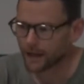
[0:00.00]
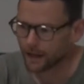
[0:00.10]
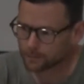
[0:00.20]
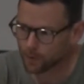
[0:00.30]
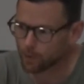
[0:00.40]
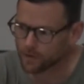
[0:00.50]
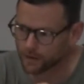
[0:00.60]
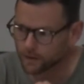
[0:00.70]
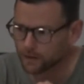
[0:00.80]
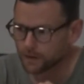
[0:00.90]
as both
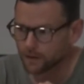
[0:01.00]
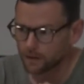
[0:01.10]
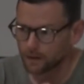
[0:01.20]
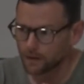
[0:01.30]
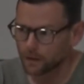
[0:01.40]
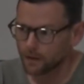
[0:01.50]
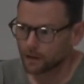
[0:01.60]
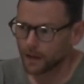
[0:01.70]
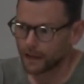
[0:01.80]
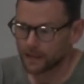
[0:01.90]

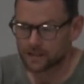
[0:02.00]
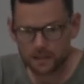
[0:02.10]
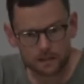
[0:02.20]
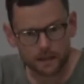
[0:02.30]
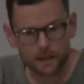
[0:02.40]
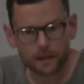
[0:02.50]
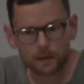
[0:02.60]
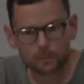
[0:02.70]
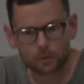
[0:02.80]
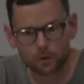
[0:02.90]
an artistic
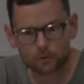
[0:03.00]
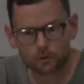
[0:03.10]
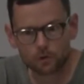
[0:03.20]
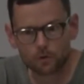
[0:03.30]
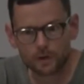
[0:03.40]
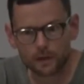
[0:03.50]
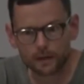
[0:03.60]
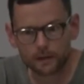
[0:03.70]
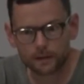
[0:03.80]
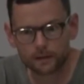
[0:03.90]
but also
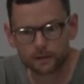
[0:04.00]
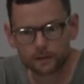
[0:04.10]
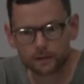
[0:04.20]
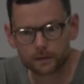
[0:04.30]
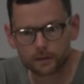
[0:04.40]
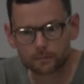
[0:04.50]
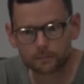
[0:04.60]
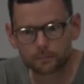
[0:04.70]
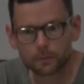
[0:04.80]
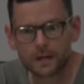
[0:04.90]
a
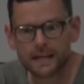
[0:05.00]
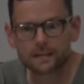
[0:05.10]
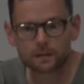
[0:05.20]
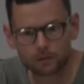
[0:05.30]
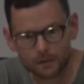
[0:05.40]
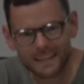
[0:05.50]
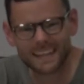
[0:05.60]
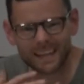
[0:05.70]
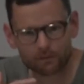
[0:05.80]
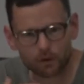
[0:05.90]
political
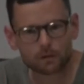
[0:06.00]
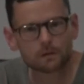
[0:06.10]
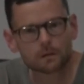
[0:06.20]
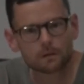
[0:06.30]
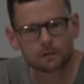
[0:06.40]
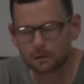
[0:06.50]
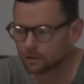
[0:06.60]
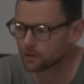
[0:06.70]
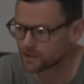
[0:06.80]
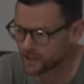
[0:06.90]
endeavor or
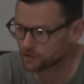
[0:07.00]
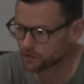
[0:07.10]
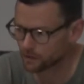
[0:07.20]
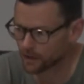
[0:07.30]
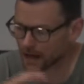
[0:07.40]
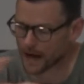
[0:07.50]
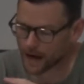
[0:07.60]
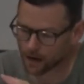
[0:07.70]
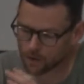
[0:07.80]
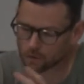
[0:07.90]
gesture, and
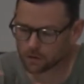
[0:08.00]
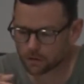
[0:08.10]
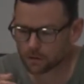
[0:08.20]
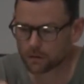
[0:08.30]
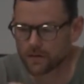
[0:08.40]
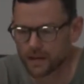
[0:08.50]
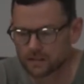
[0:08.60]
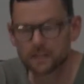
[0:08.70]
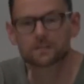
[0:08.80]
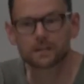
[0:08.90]
how the
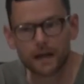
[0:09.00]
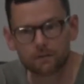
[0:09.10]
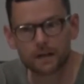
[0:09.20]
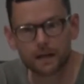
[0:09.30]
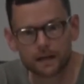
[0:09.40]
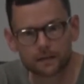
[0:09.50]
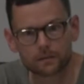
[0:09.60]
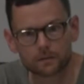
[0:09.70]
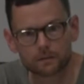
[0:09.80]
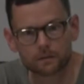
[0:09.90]
artistic avant-garde
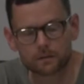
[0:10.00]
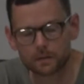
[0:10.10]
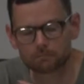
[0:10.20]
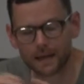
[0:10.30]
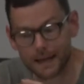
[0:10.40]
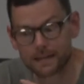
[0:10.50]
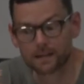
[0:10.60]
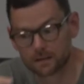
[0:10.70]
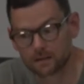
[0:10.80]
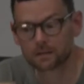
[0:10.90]
or the
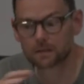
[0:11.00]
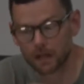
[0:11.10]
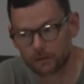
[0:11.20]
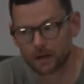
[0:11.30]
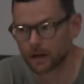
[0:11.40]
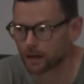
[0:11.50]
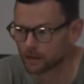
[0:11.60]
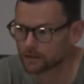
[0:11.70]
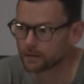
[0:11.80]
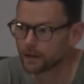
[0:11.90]
anti-artistic
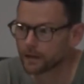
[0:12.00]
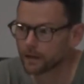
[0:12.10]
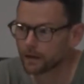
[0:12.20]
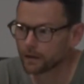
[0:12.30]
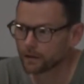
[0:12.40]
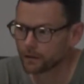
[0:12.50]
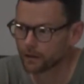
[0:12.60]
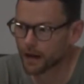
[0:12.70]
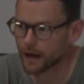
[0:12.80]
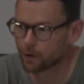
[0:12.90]
avant-garde,
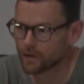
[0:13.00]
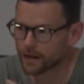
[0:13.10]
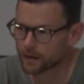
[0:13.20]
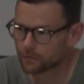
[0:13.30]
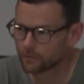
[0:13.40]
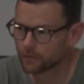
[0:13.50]
how they have